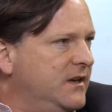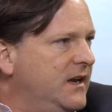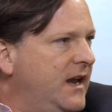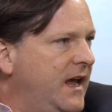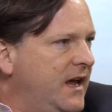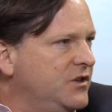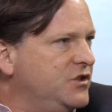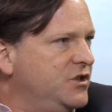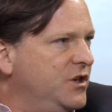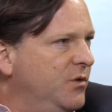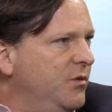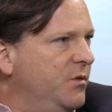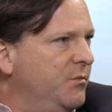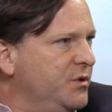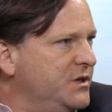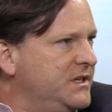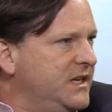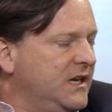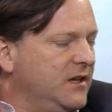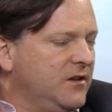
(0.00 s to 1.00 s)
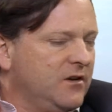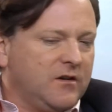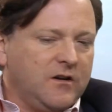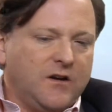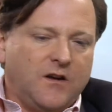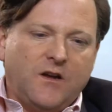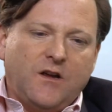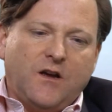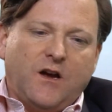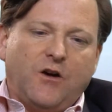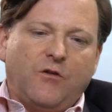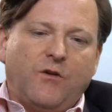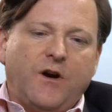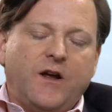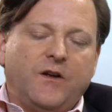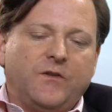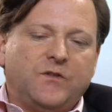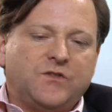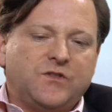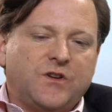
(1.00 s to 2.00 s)
and Nat Geo in particular
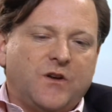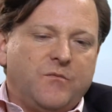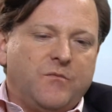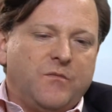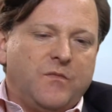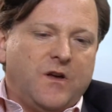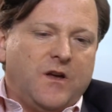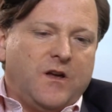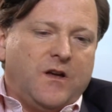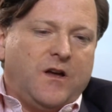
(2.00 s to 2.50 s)
around some